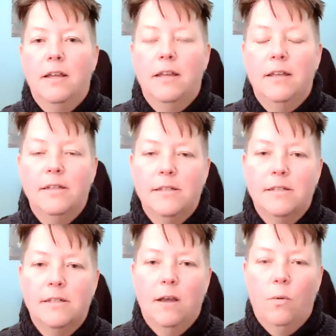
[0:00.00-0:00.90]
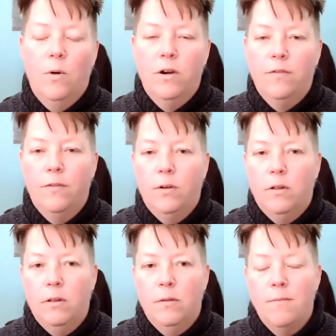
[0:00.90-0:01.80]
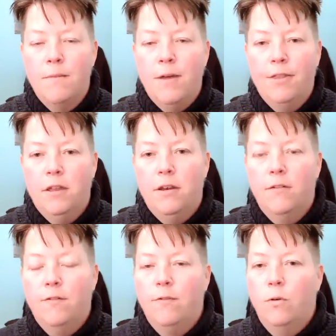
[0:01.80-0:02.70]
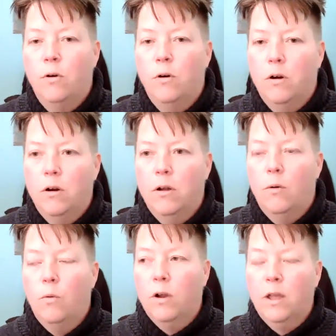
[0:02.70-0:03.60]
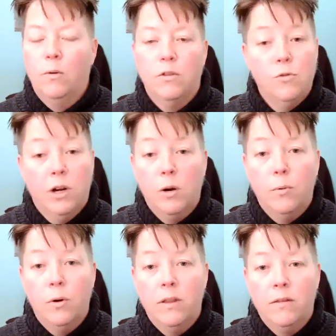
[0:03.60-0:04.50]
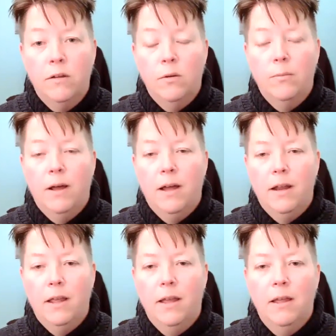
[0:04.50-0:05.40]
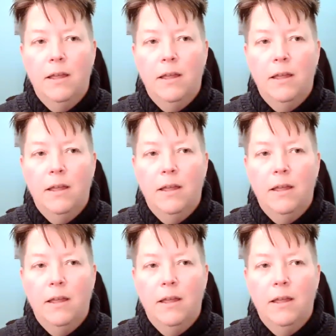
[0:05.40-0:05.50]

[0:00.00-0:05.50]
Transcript: is a wonderful method for working with trigger points in your body.